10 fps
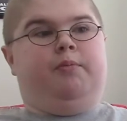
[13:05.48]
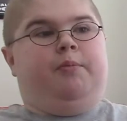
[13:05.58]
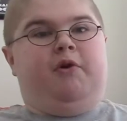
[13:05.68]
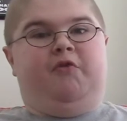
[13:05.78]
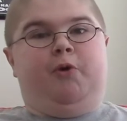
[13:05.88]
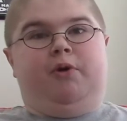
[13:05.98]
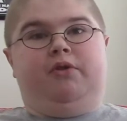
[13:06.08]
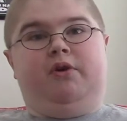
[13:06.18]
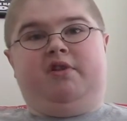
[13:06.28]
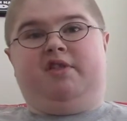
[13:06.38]
before
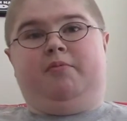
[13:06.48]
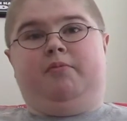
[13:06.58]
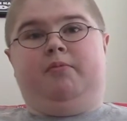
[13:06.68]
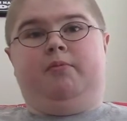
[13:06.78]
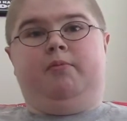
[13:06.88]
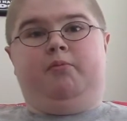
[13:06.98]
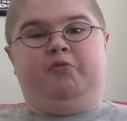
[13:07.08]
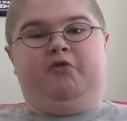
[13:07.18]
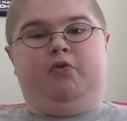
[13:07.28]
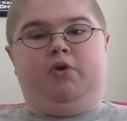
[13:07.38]
there's some
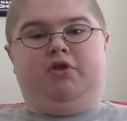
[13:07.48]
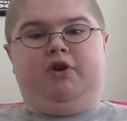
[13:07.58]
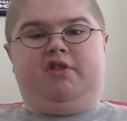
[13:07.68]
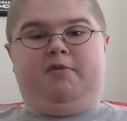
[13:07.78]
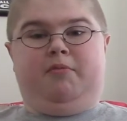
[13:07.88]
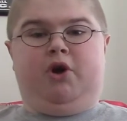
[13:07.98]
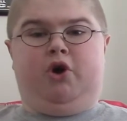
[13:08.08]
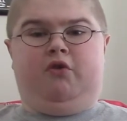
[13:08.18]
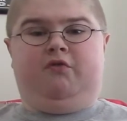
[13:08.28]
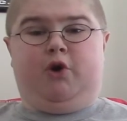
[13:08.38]

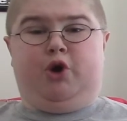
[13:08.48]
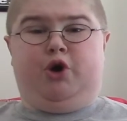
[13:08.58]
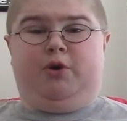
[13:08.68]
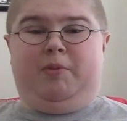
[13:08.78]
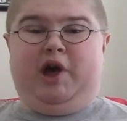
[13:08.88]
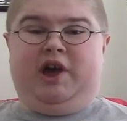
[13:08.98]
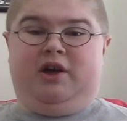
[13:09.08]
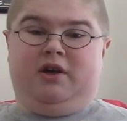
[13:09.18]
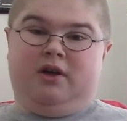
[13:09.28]
hell for her to pay.